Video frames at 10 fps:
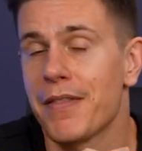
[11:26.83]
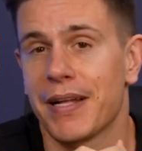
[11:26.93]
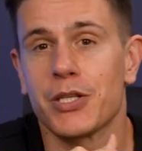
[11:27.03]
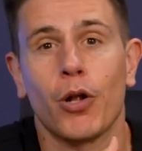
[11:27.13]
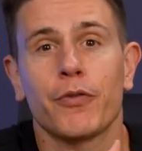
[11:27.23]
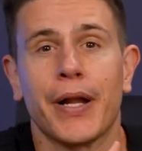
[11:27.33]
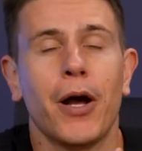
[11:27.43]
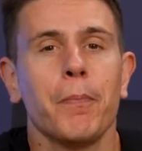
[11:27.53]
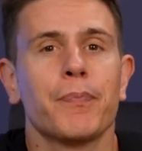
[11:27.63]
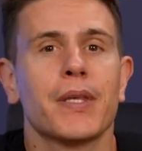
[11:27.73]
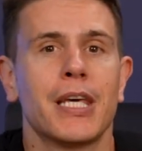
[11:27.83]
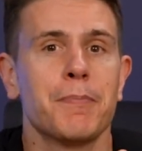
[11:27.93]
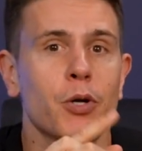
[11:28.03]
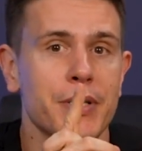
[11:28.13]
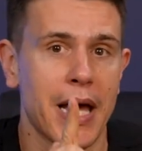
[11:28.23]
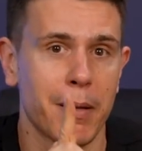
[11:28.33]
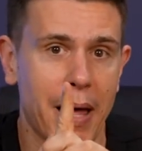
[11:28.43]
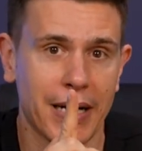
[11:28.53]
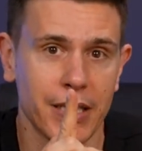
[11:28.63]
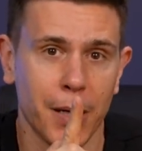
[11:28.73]
That's all for now. Keep your data
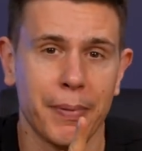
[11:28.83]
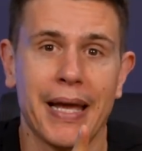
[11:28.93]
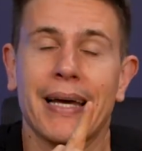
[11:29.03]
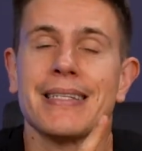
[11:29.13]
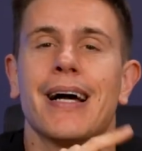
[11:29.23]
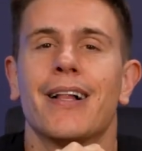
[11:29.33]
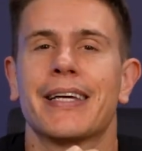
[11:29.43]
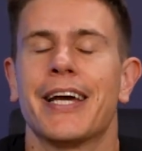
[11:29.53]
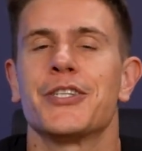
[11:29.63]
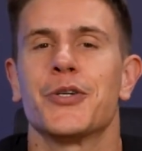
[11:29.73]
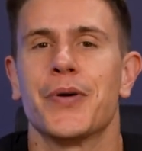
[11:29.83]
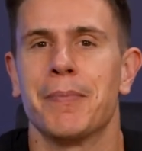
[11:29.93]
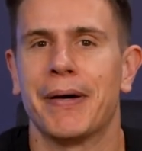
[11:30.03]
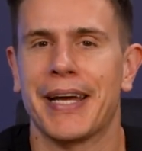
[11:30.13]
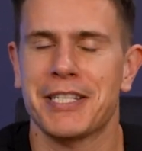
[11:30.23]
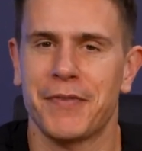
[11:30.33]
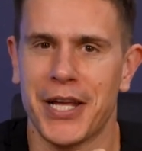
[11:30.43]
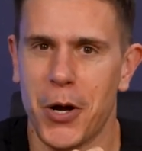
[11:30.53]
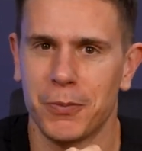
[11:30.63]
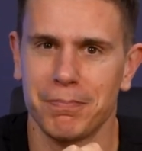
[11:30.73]
backed up, and I'll catch you in my next
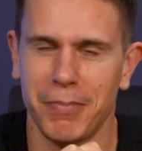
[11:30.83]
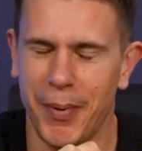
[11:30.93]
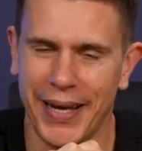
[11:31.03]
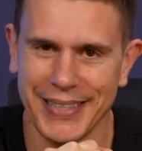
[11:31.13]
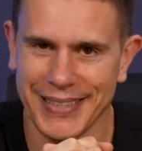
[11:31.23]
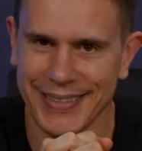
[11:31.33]
video. Bye-bye.